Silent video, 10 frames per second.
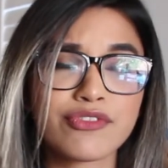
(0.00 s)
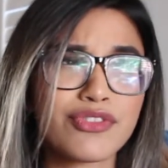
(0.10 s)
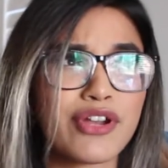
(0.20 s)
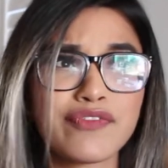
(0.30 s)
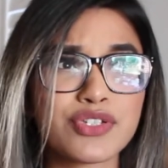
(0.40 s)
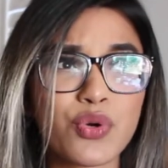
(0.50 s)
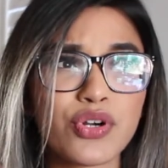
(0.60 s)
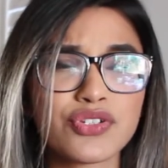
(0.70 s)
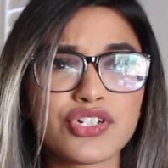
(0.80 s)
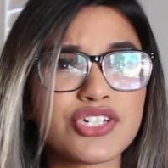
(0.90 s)
thrift
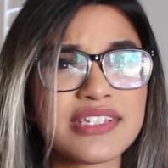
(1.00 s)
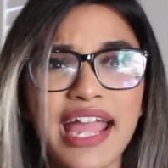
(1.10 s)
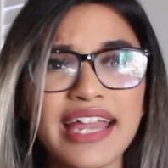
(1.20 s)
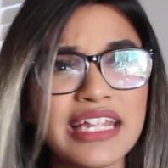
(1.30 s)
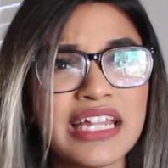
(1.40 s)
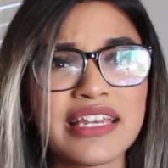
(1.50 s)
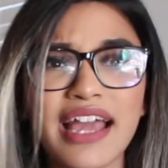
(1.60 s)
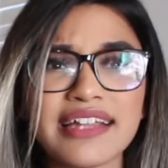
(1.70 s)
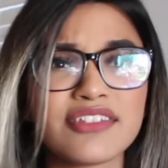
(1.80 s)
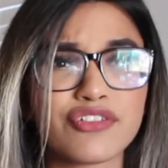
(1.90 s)
stores or just any
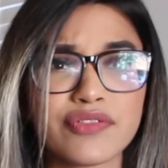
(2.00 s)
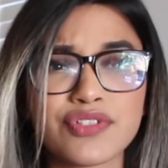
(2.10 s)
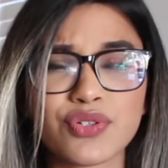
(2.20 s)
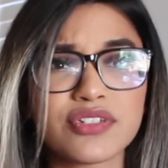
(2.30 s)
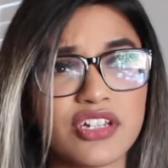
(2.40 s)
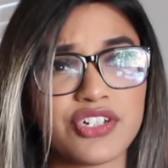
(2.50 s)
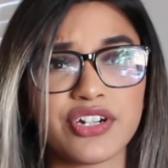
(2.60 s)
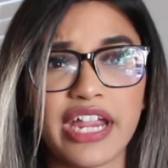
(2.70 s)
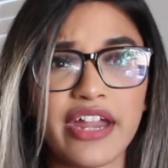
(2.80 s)
nice thrift stores in your